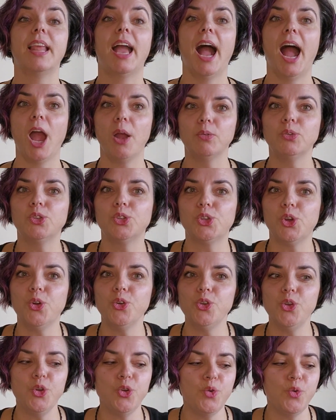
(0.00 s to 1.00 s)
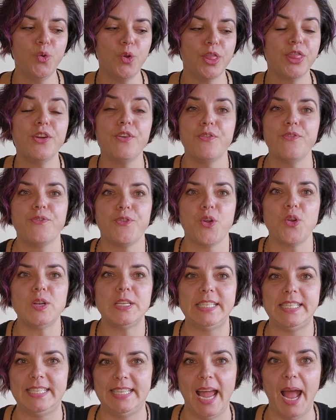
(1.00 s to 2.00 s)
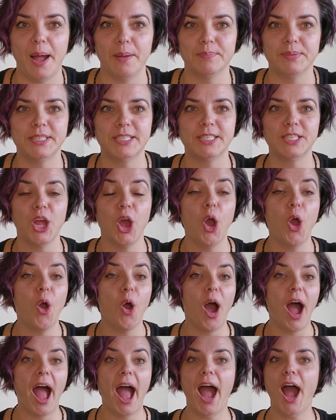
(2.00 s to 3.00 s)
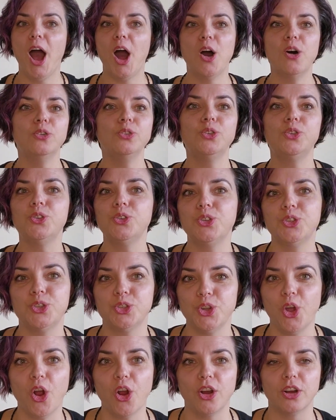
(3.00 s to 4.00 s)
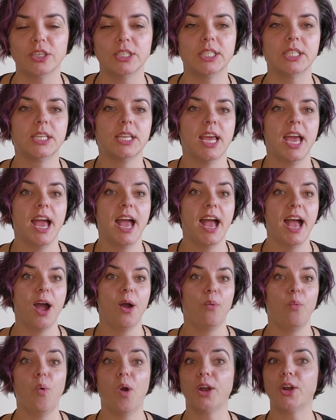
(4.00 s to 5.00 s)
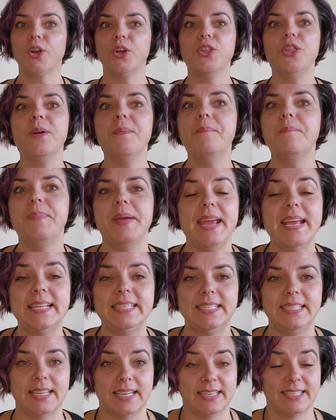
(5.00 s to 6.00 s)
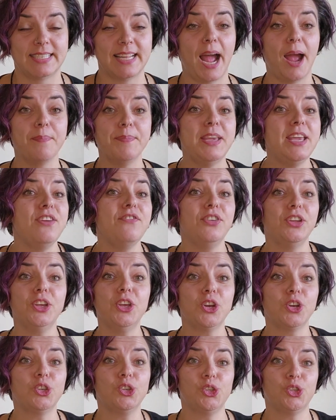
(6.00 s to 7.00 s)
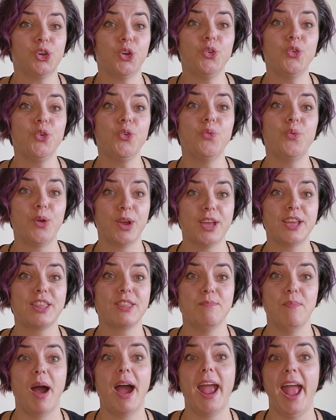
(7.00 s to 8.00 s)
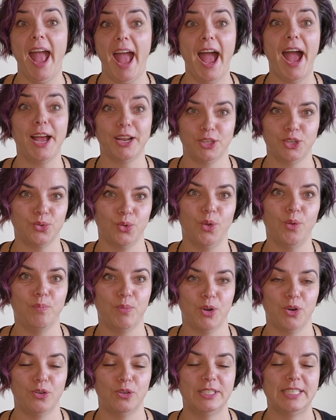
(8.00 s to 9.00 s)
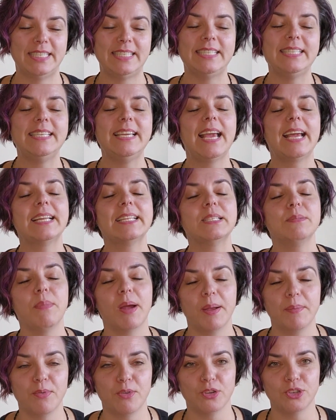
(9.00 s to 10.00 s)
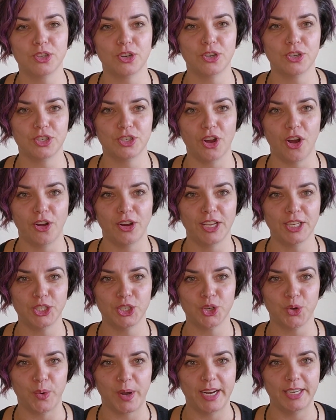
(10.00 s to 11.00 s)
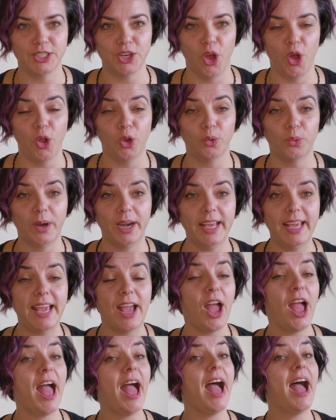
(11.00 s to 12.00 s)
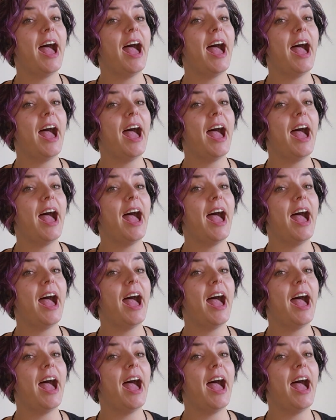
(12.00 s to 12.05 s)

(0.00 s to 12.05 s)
I will show you the first steps, how to start. What are the basics? I'm even going to show you with my actual birds. Yes, my birds are target trained already,